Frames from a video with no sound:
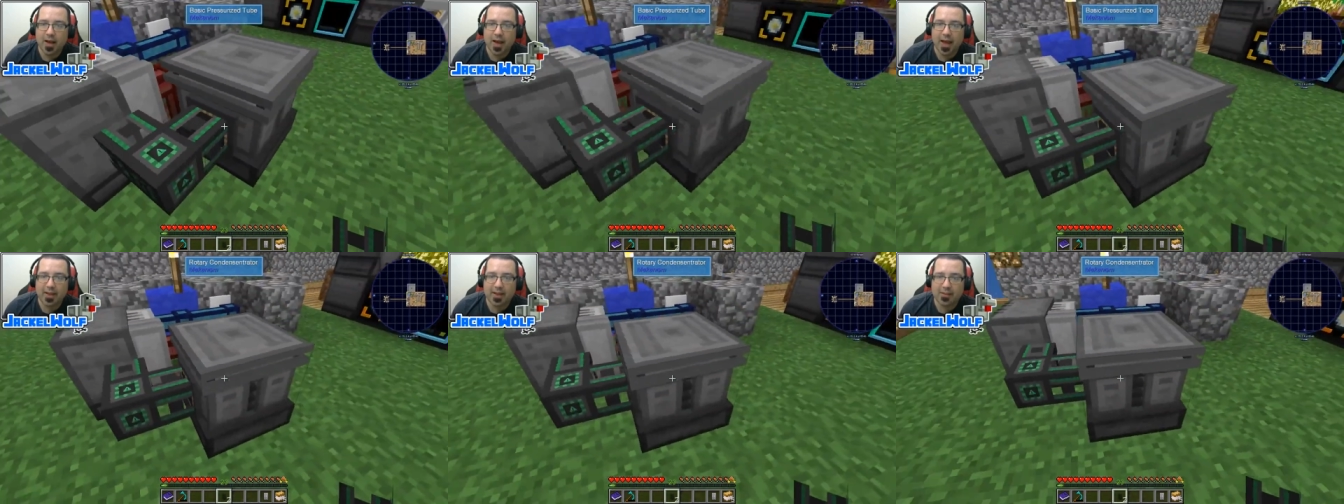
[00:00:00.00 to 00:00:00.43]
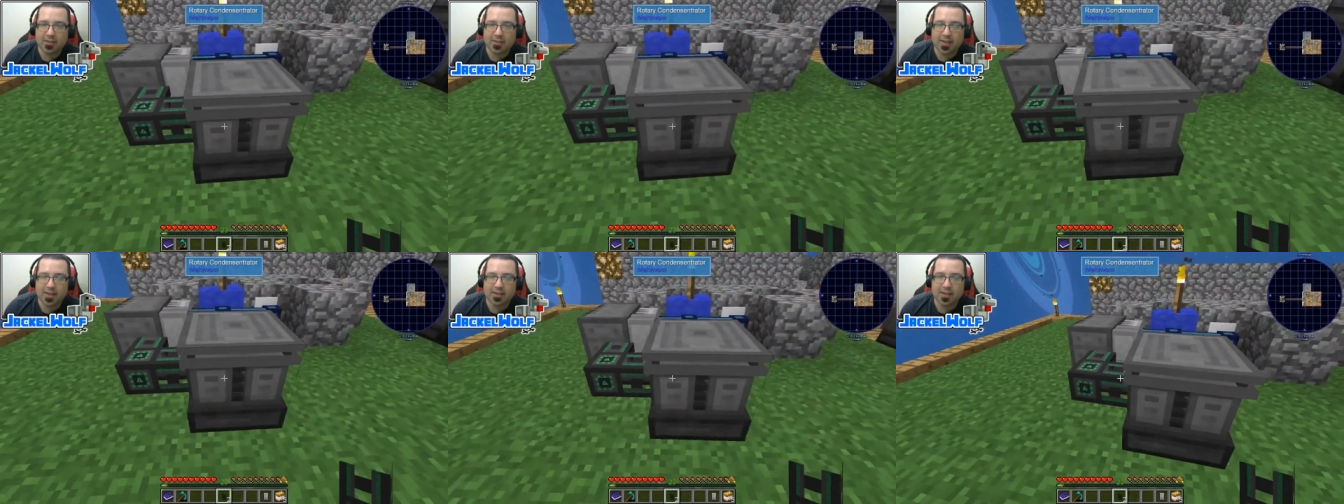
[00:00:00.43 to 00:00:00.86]
and as you
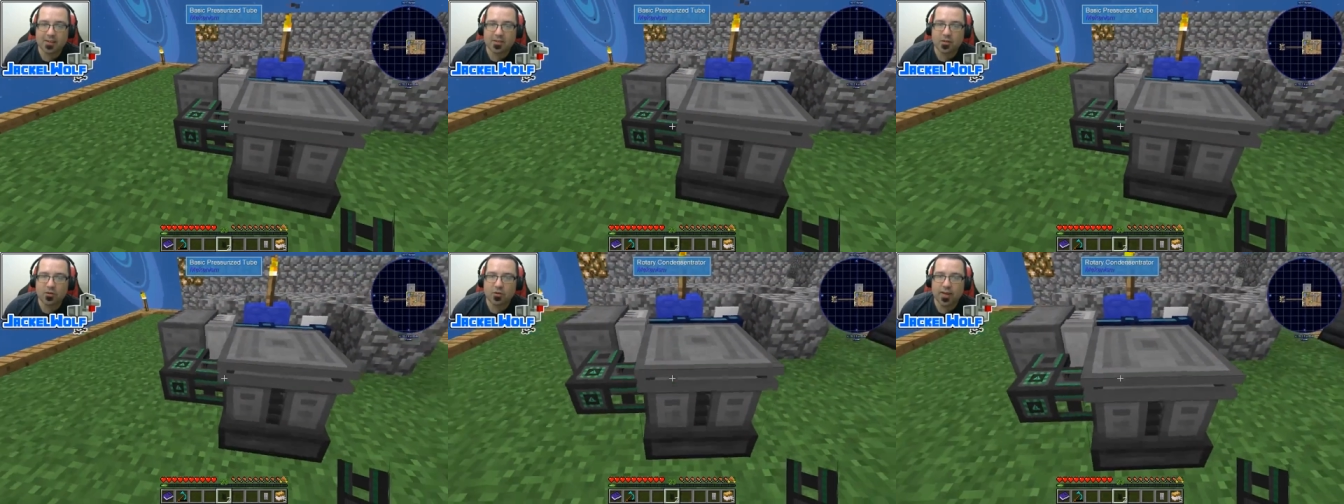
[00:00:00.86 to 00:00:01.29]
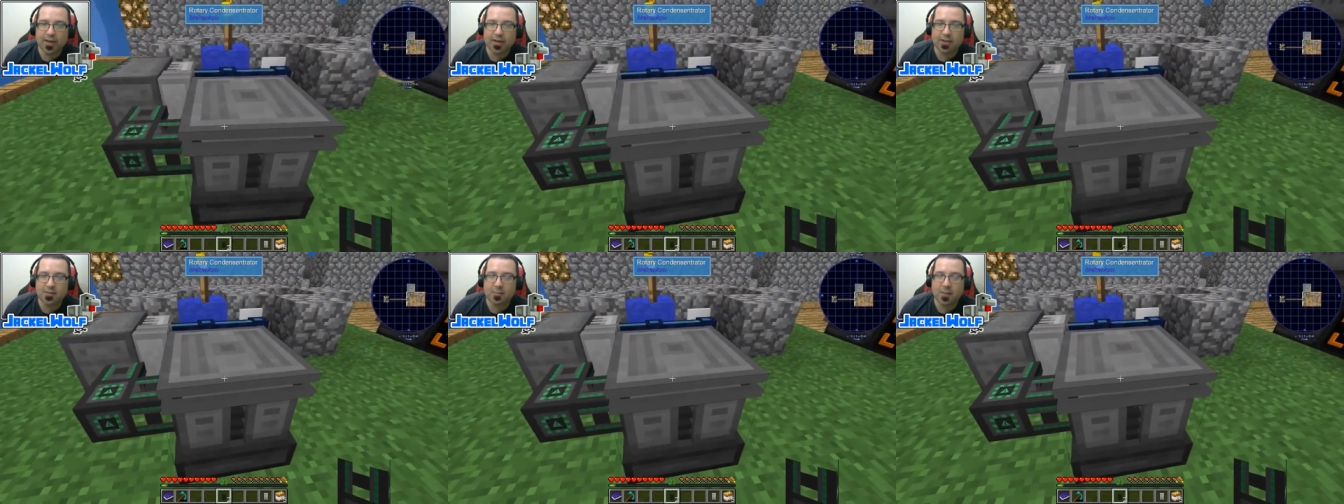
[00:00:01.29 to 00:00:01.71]
see, it doesn't look like
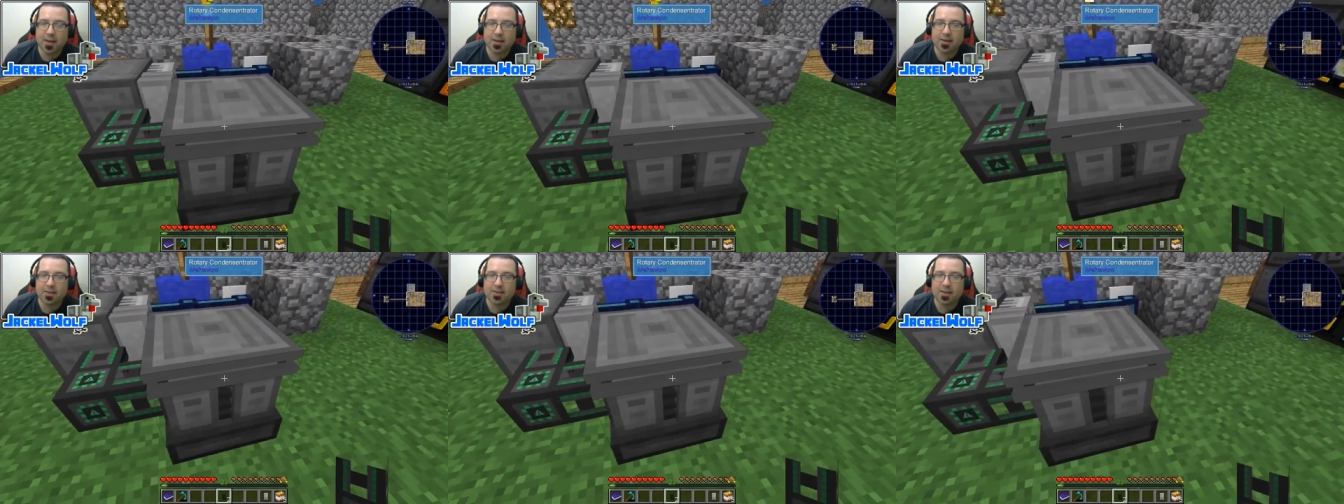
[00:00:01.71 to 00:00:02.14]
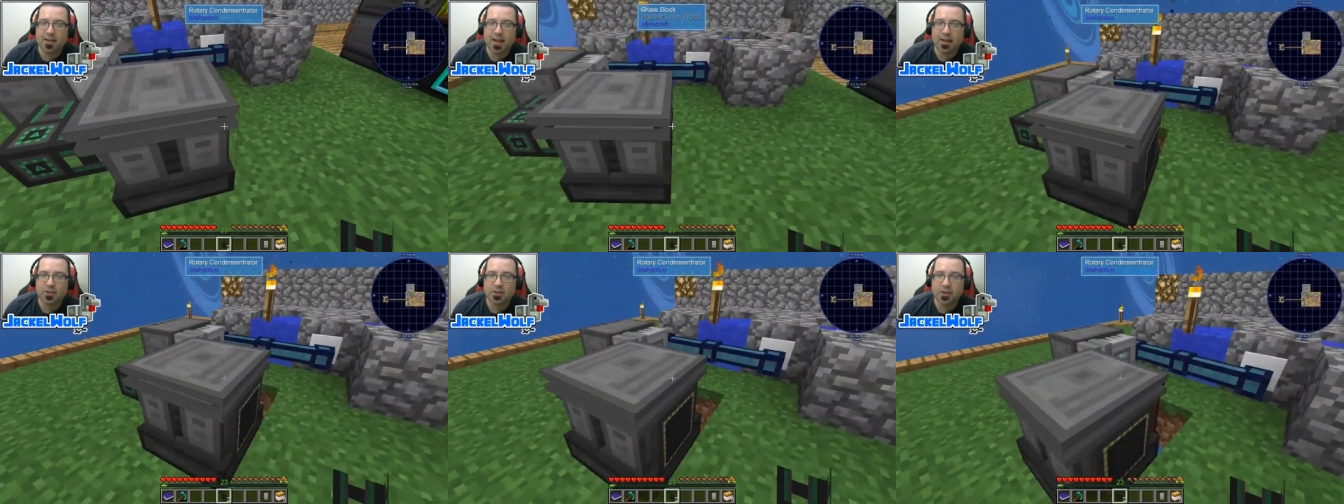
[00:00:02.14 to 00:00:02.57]
it is making its
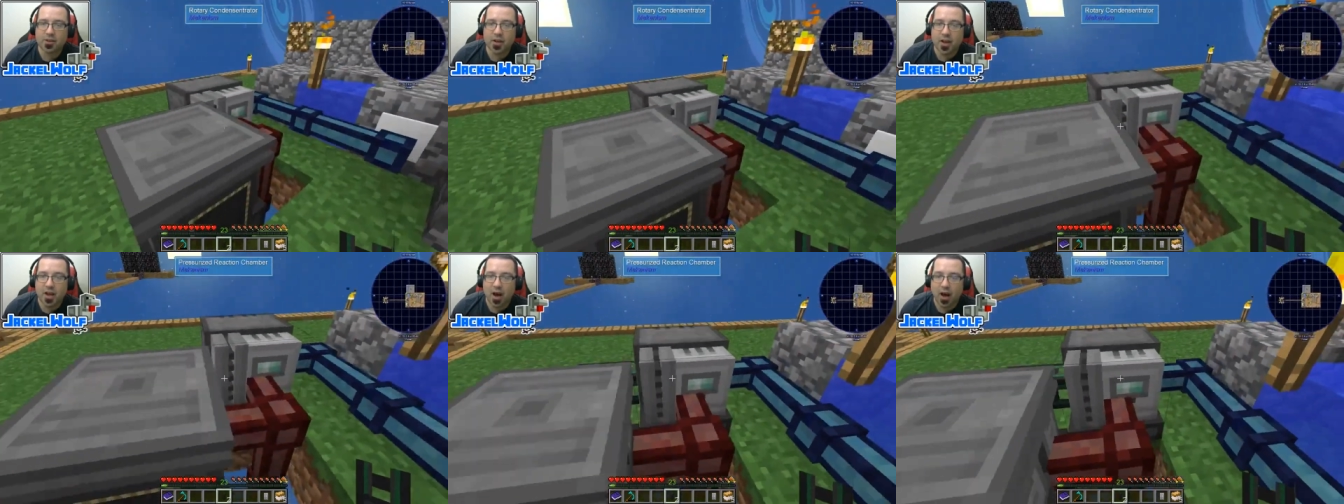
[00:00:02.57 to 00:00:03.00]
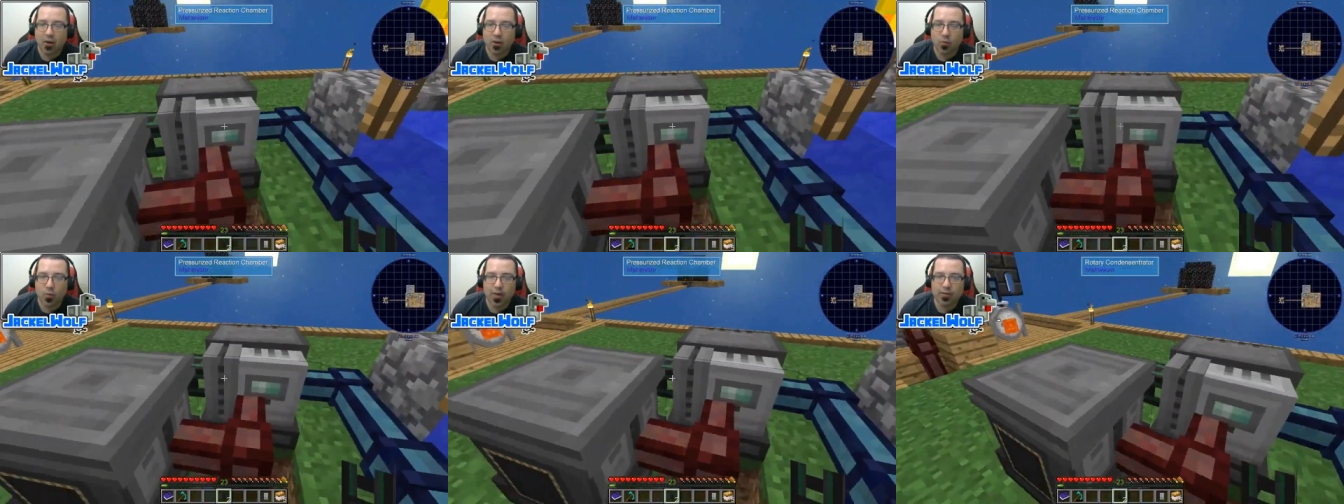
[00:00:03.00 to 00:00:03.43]
connection. Uh,
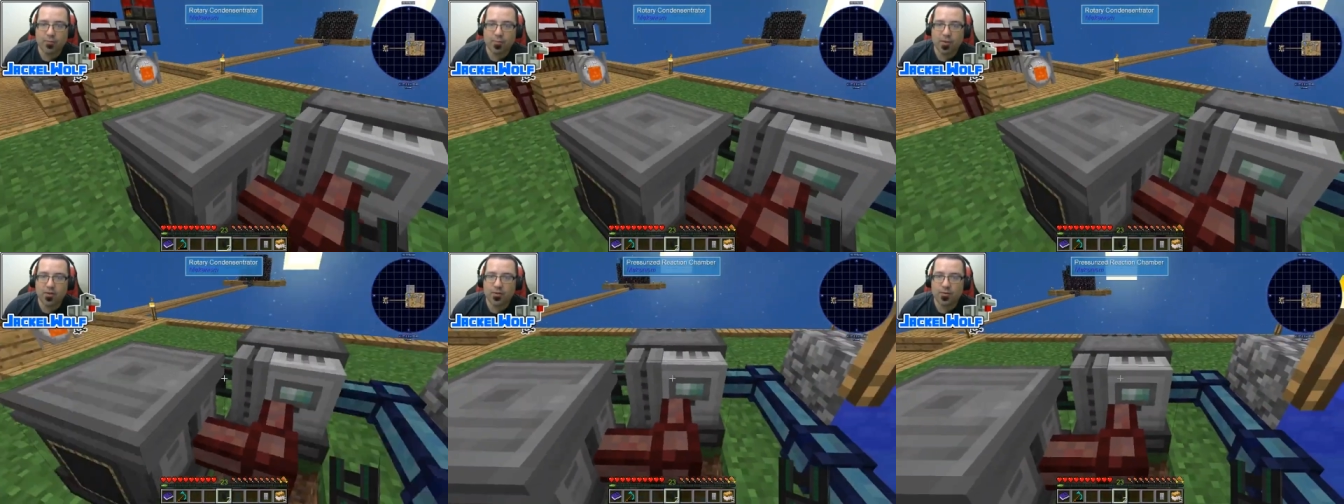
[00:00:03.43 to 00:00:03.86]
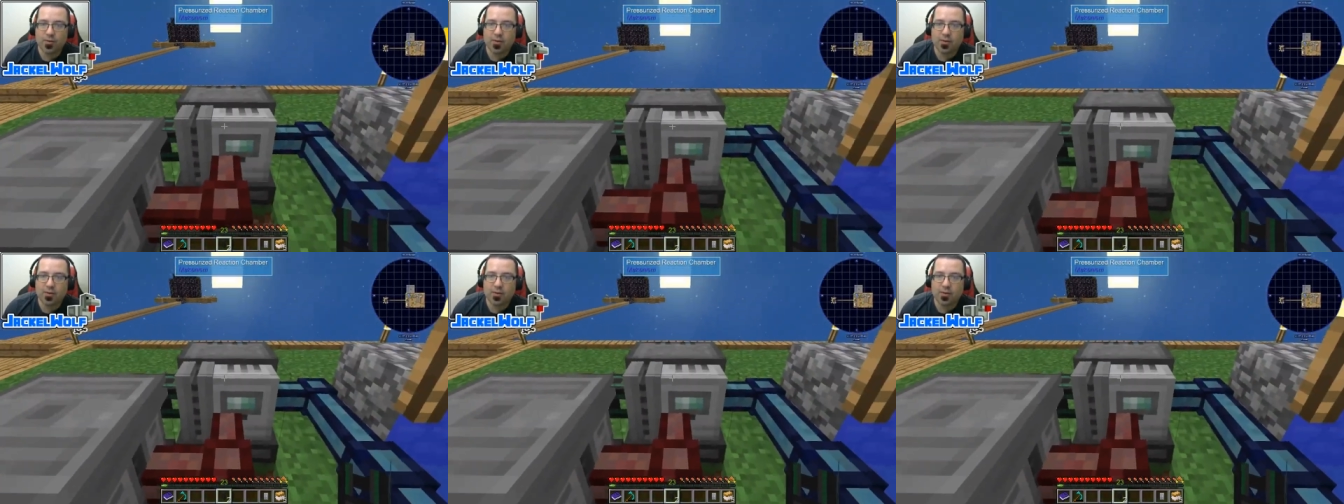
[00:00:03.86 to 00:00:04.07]
we've been through this